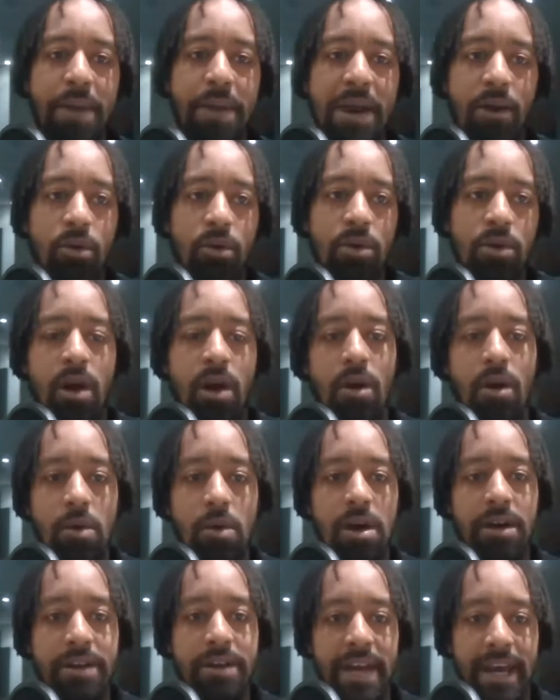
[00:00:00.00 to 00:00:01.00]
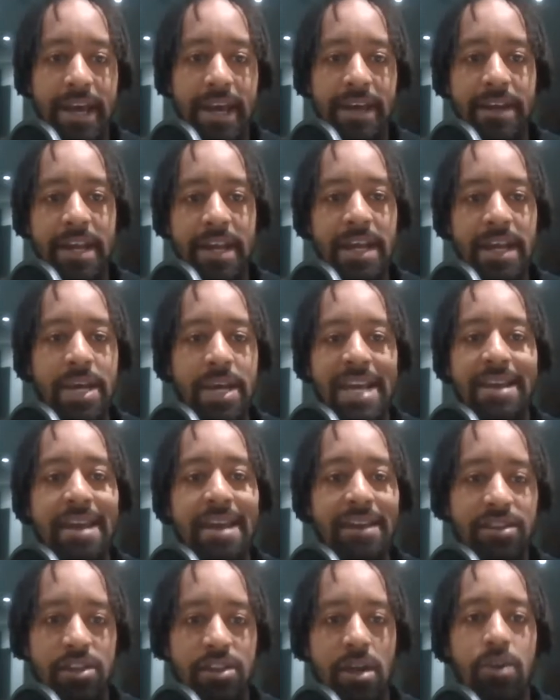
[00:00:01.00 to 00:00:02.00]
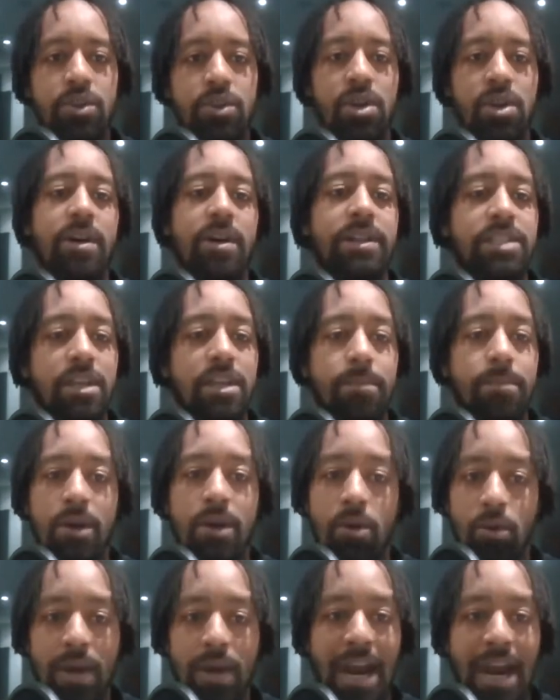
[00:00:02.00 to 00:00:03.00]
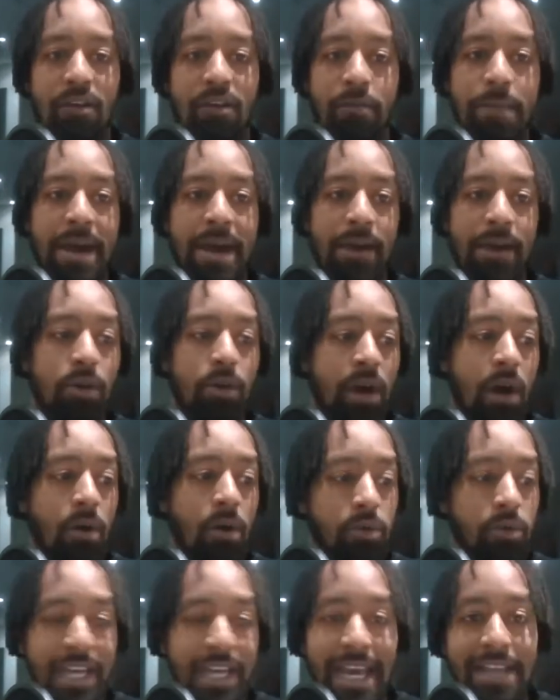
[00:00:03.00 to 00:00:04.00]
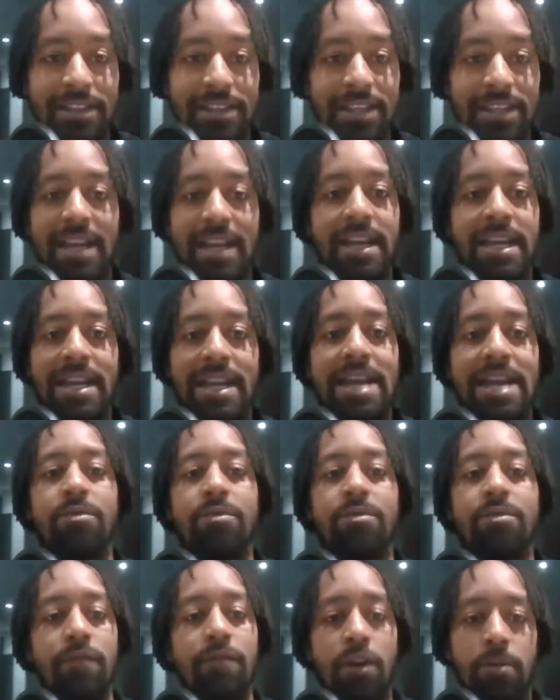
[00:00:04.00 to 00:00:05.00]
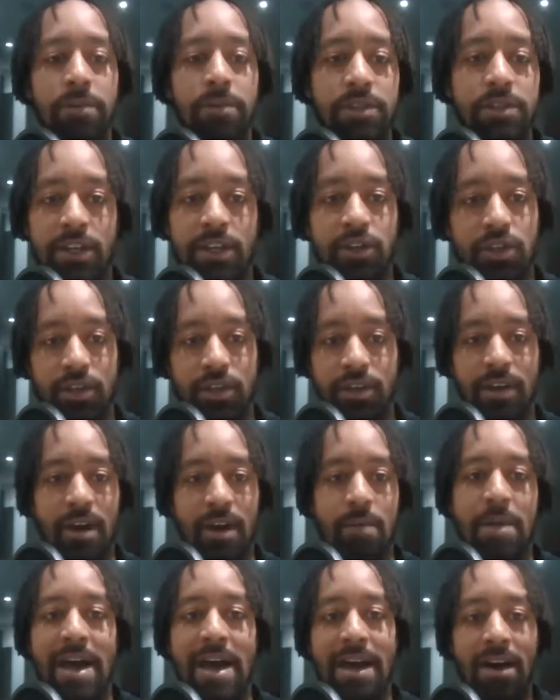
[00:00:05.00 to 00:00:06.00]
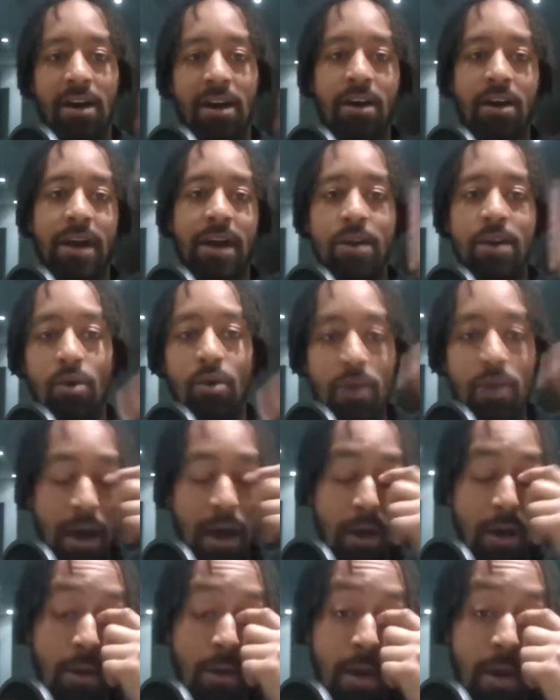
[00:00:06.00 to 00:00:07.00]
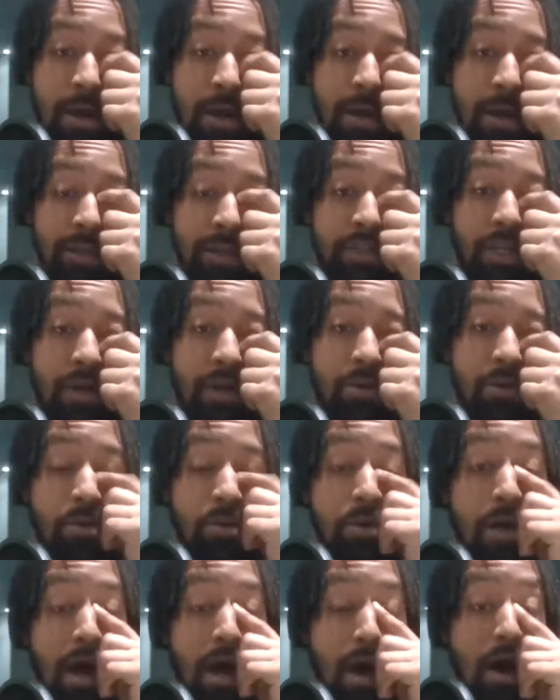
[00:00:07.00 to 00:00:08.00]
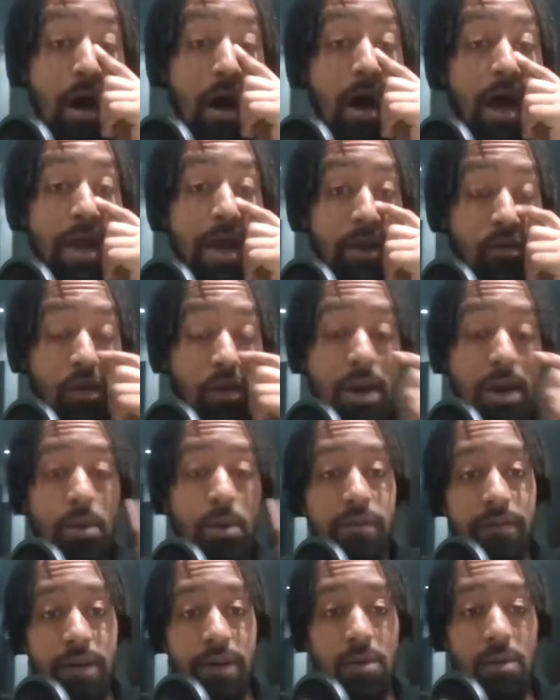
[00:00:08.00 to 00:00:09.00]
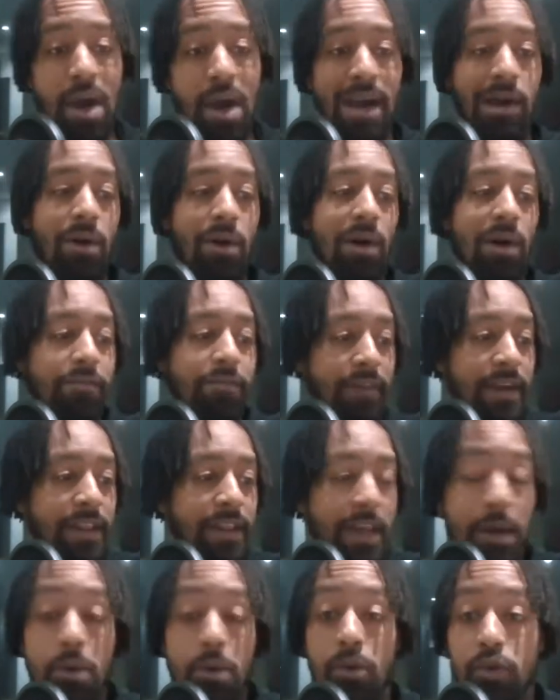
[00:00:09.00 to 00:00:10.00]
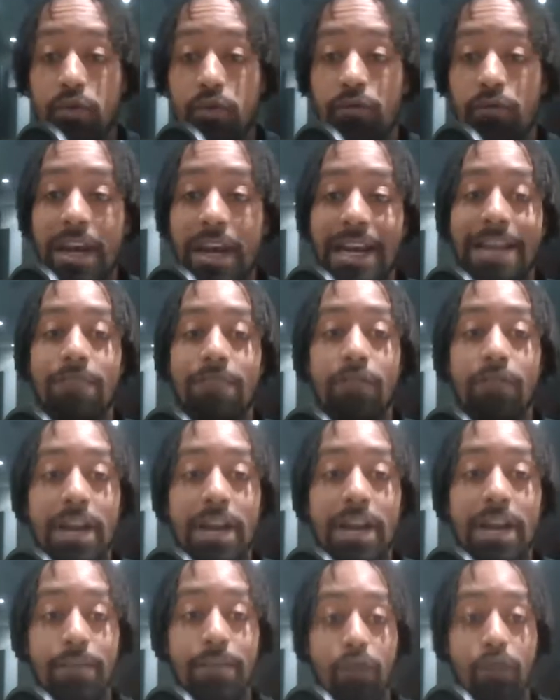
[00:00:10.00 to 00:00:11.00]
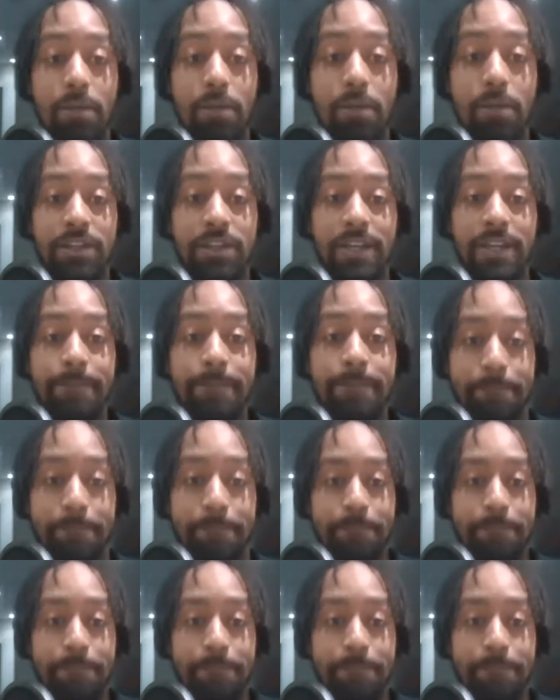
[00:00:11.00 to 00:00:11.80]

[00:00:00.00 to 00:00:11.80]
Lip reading: Bale goal, weren't it? And he gets those kind of typical Gareth Bale goals against any level of opposition, no matter high or low. So, no, I agree with you, WAKO. I think that it was really, really promising.